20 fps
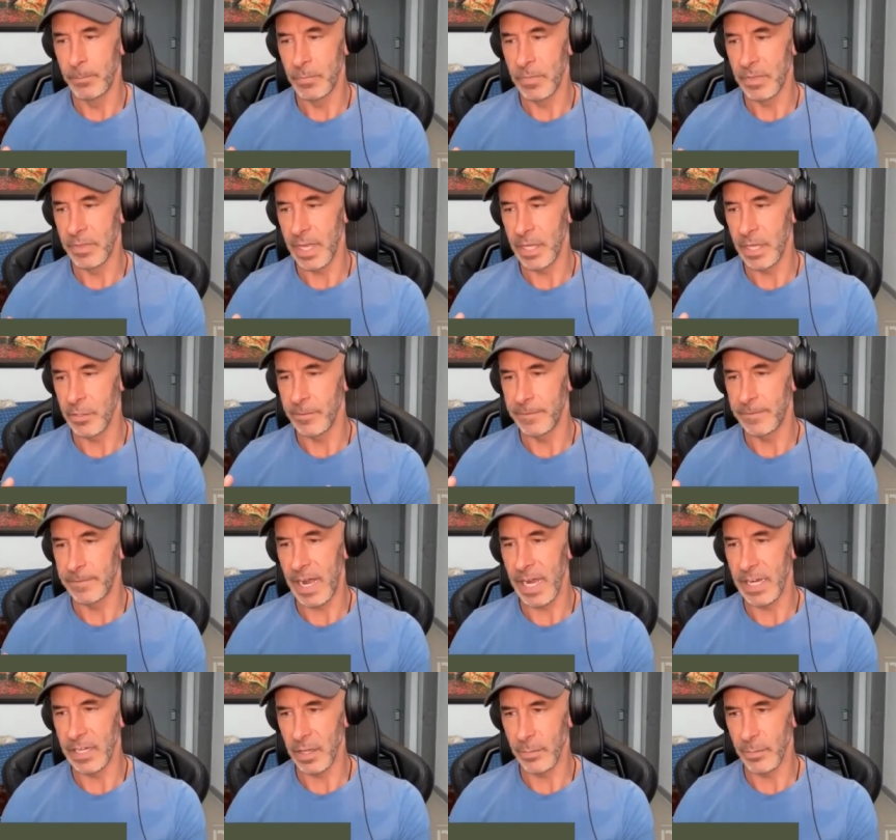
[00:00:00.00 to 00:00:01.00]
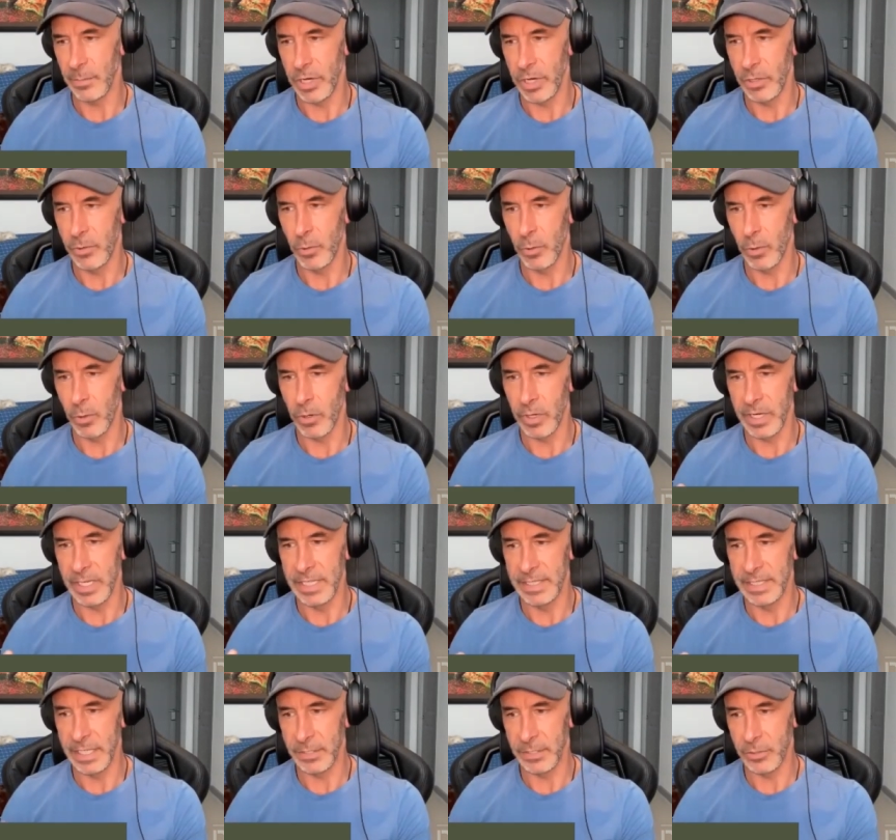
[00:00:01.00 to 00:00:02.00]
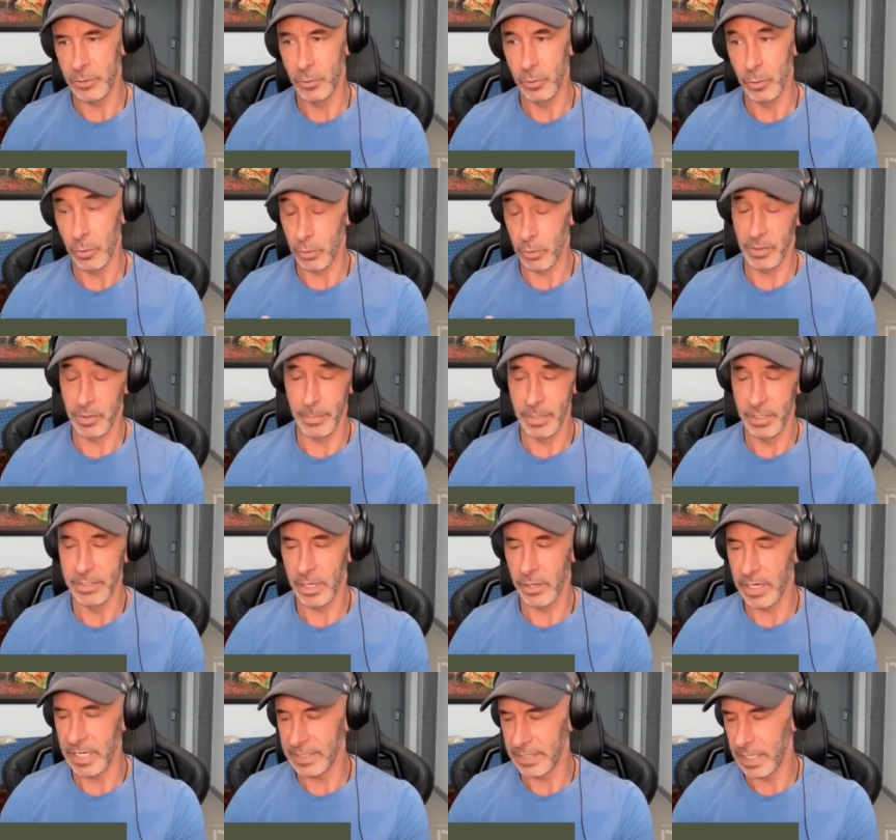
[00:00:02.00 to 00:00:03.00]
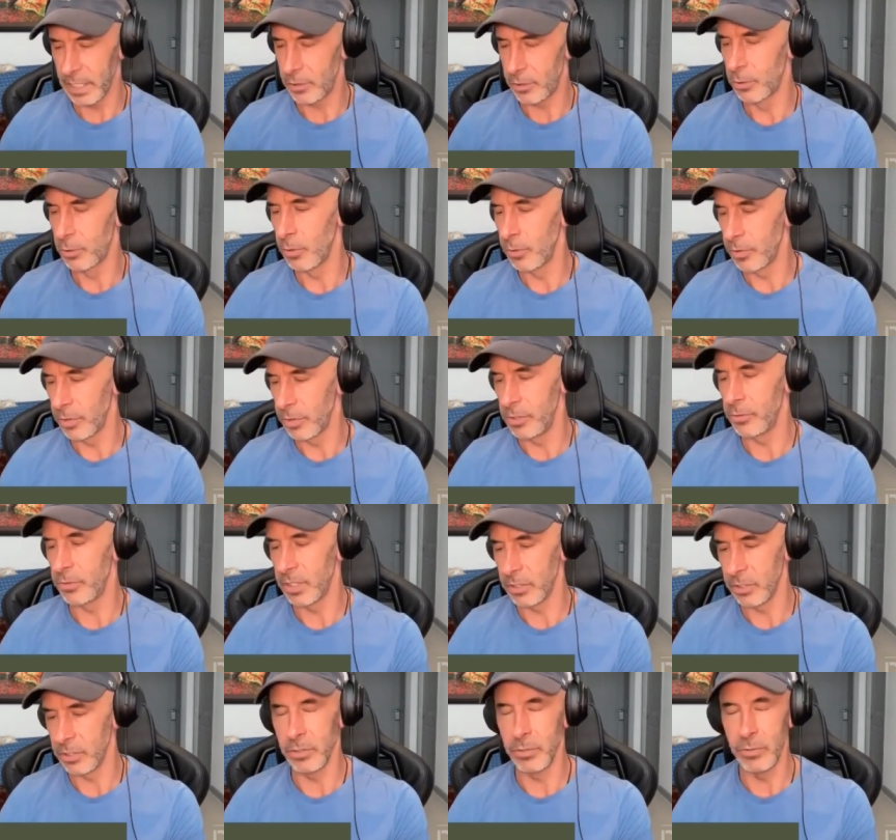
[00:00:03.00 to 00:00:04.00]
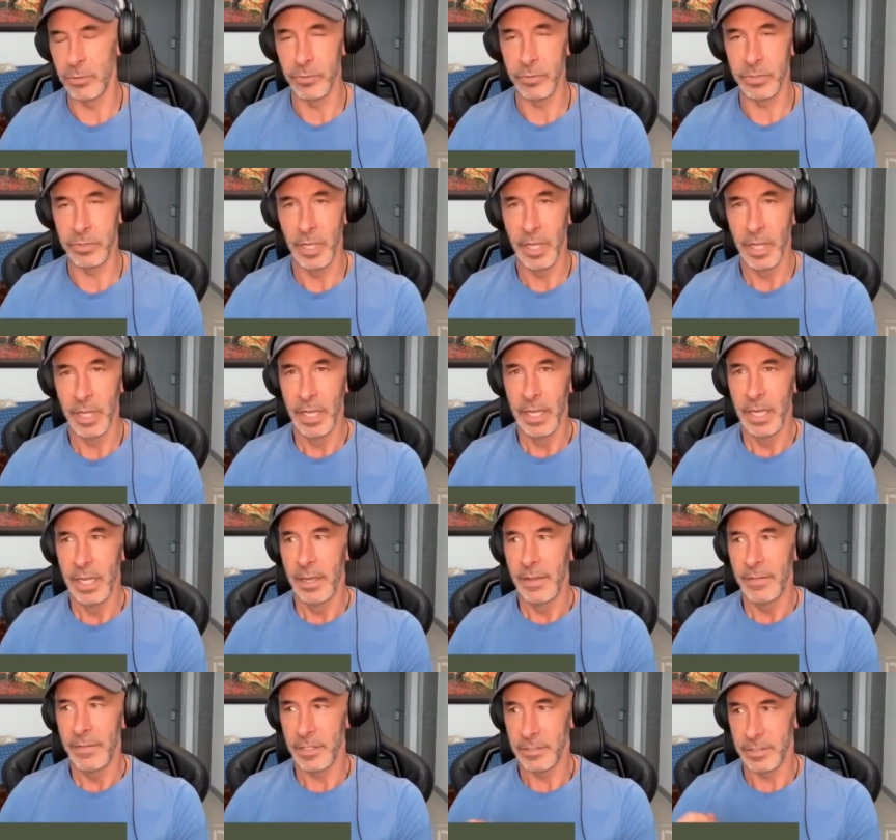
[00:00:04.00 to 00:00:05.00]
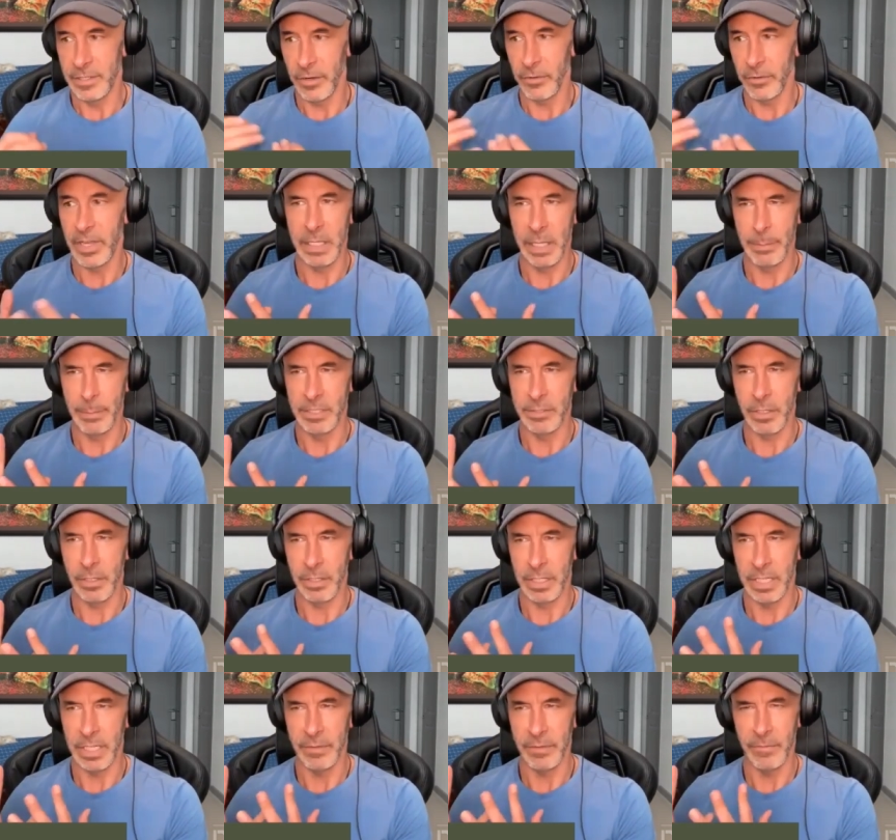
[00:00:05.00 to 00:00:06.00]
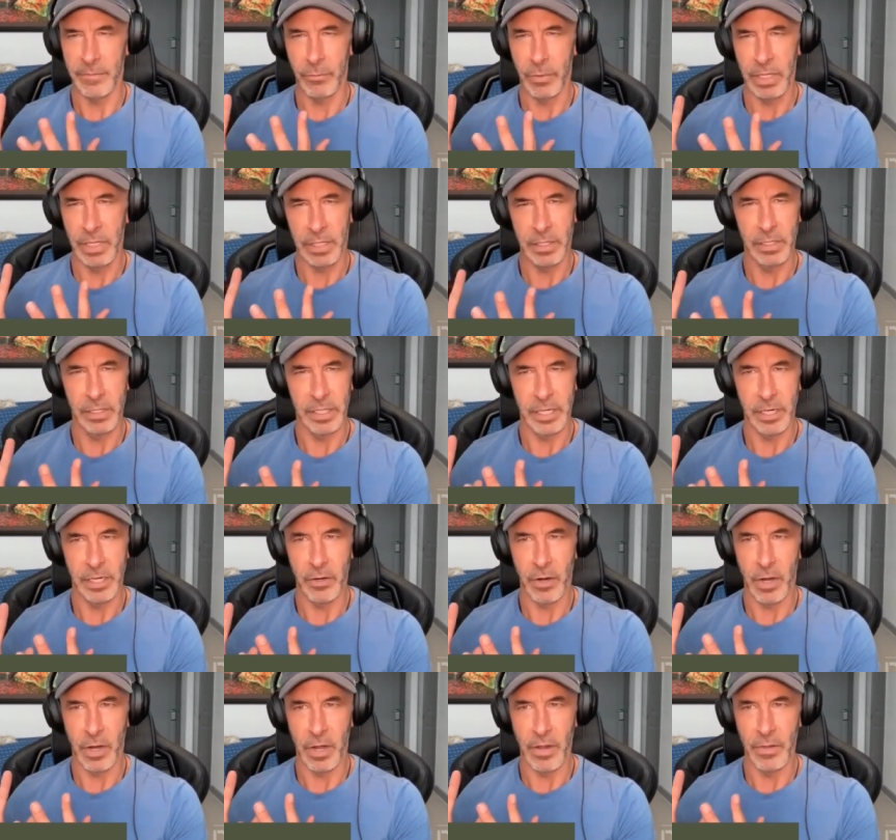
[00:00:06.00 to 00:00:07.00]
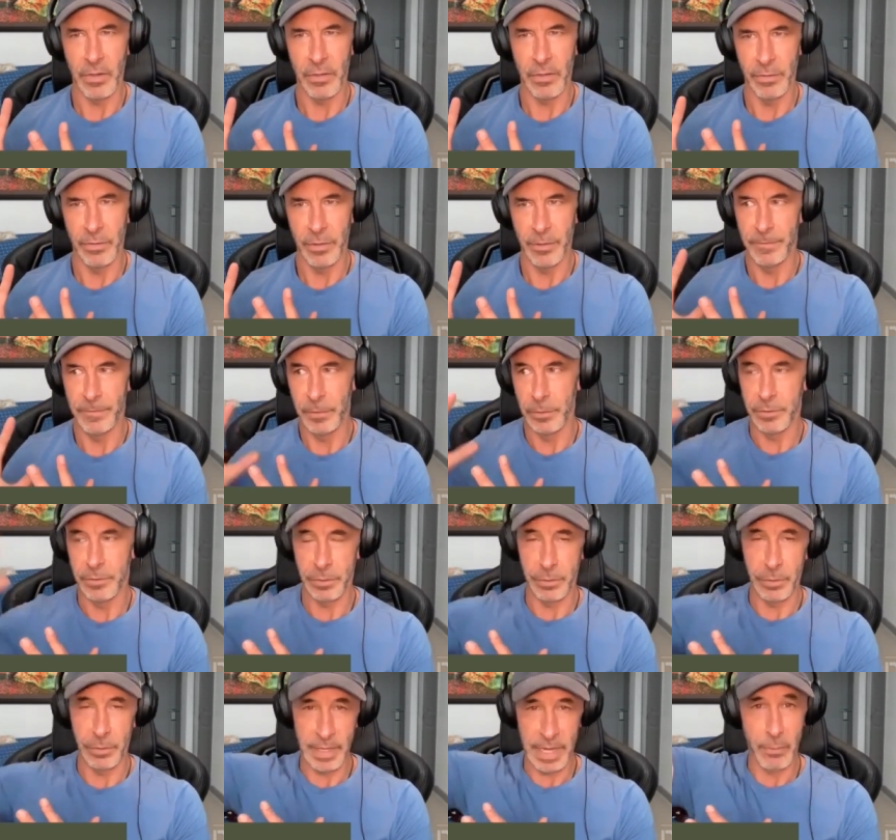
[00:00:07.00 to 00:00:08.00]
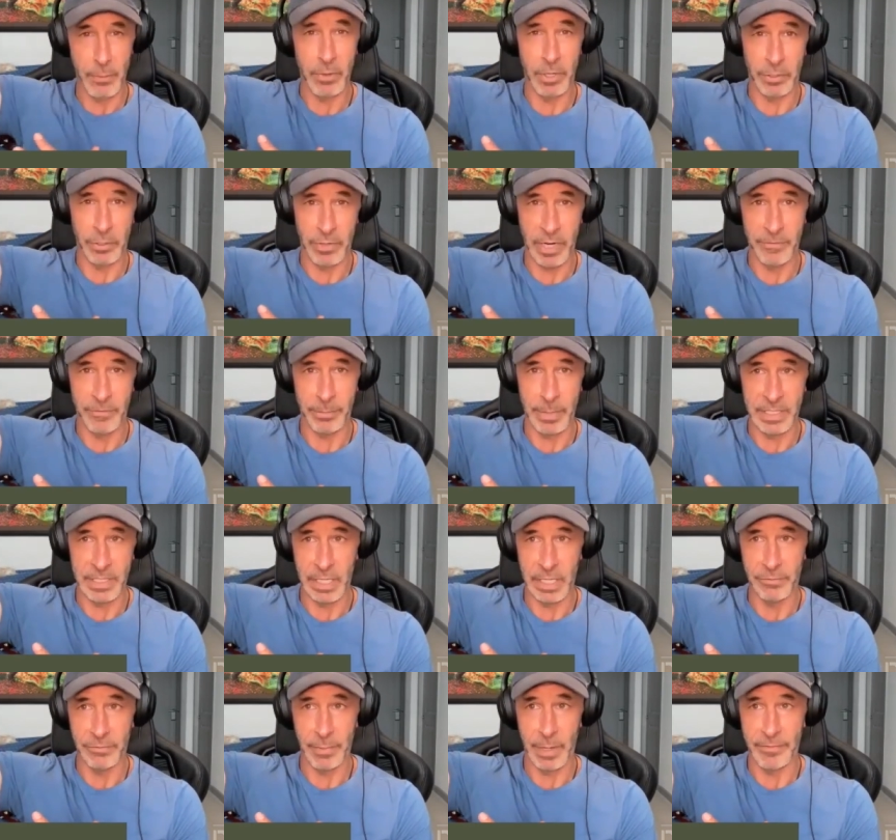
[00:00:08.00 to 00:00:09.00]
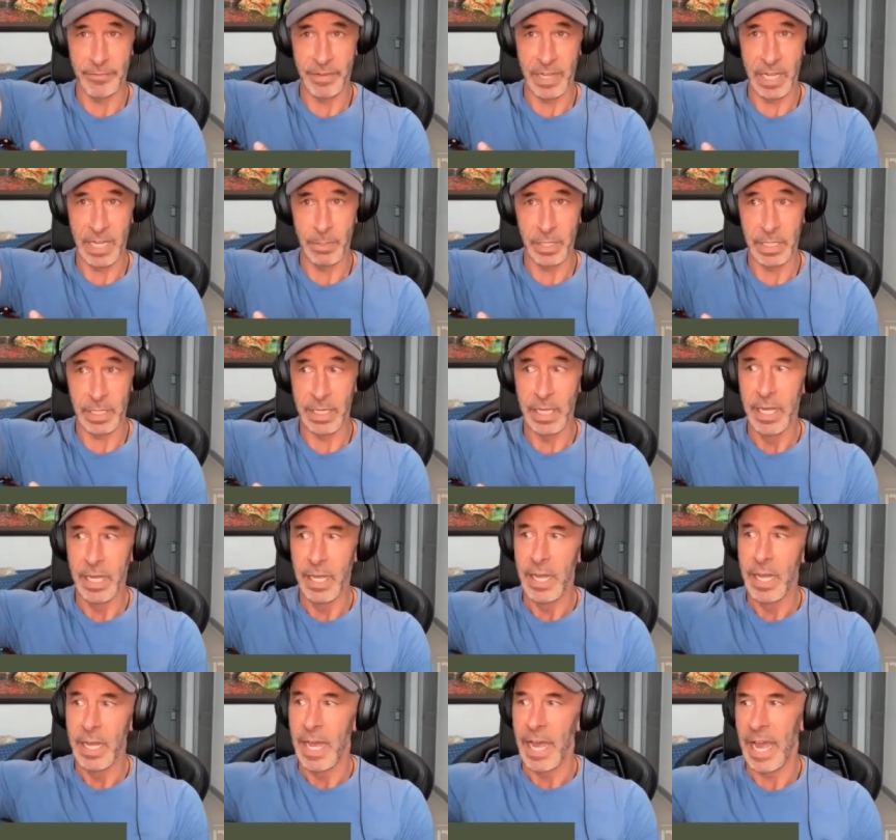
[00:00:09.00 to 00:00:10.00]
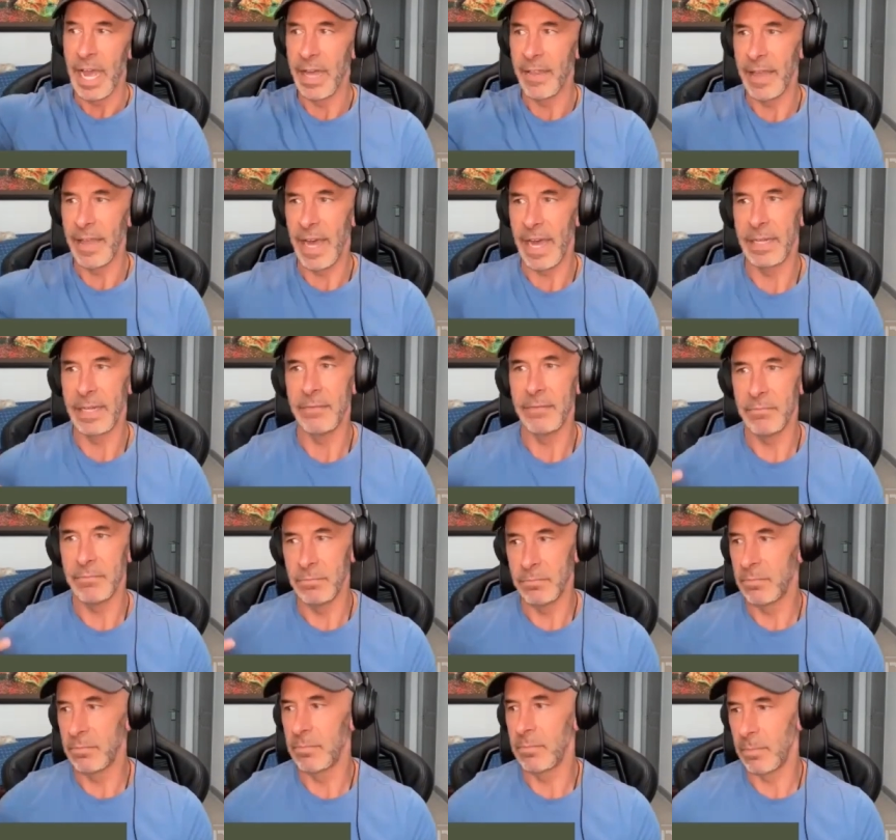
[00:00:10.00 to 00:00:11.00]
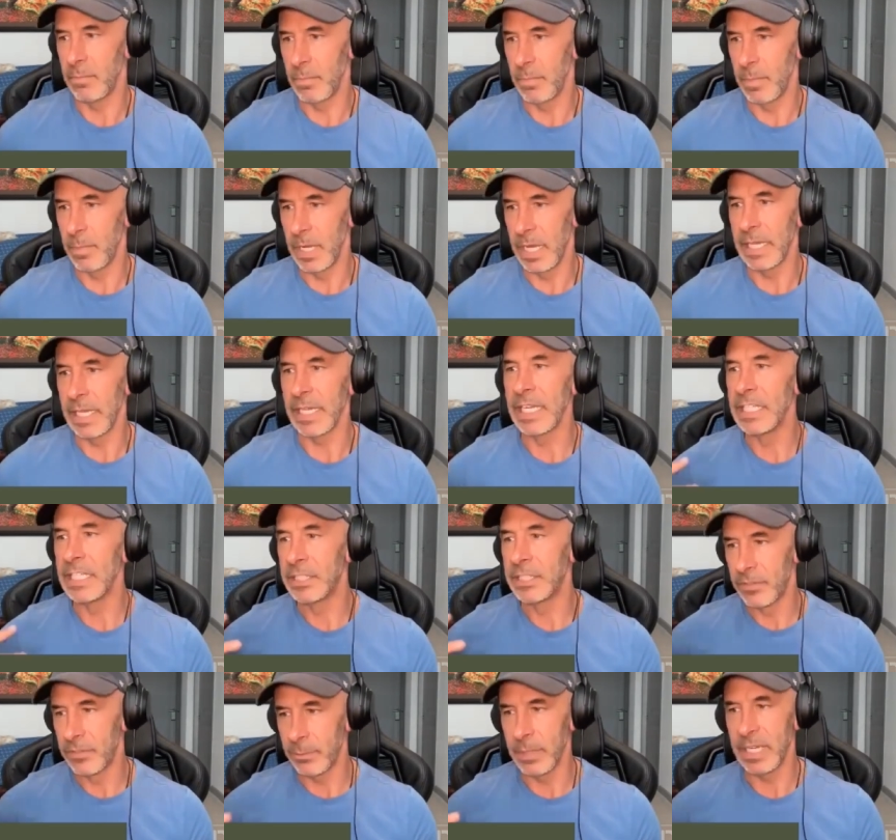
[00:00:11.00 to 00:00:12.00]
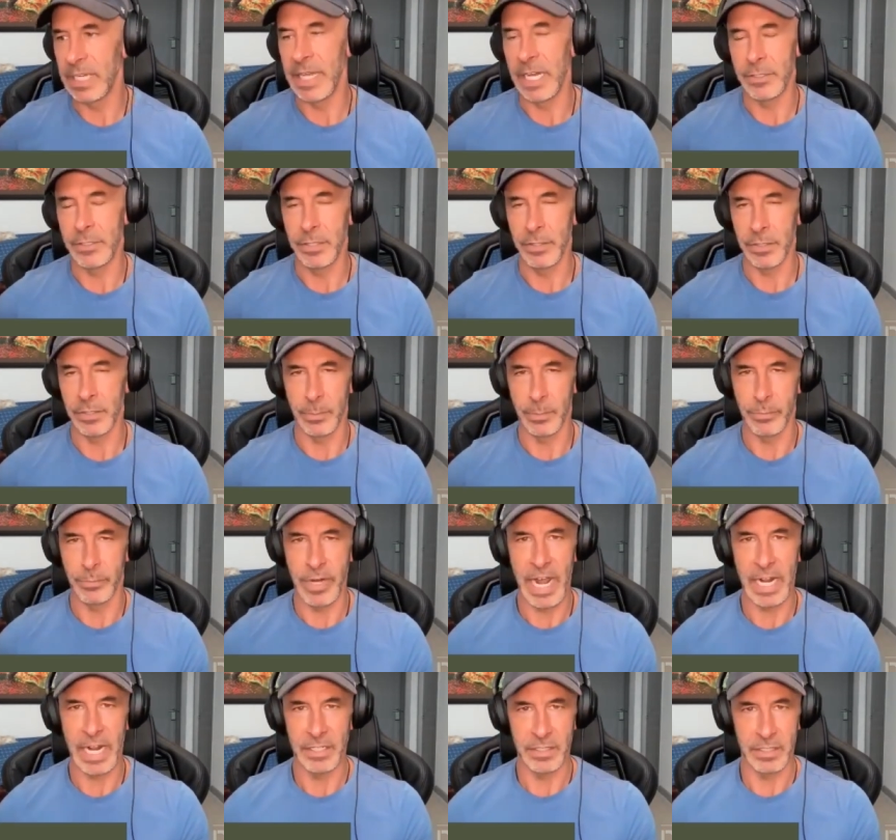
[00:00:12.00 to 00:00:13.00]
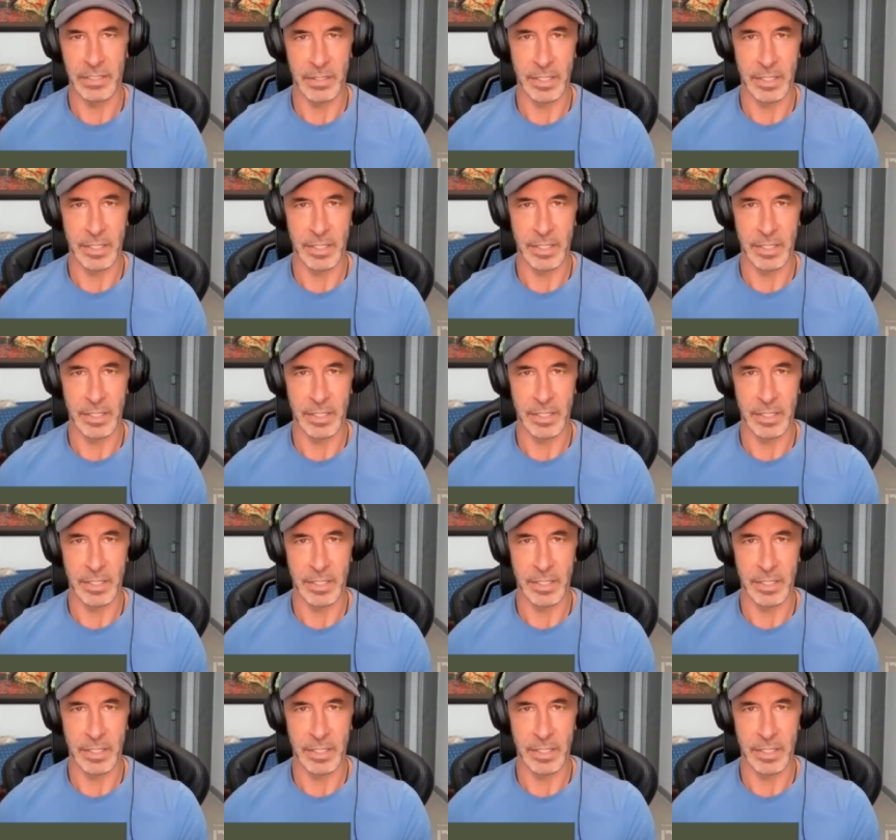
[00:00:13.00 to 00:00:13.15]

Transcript: that you find the Marine Corps is a tool or the military is a tool that you can use to say, okay, let me start to get really clear on the future that I want to create for myself and my family. And that, at least for me, that took some practice and